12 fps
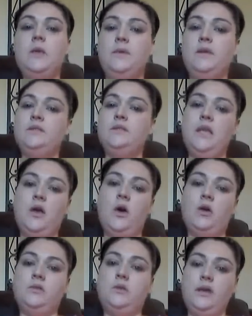because he
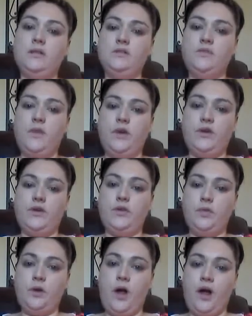also has failure to
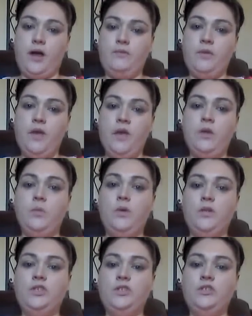thrive,
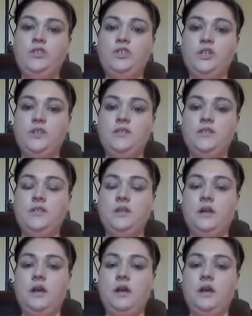which is just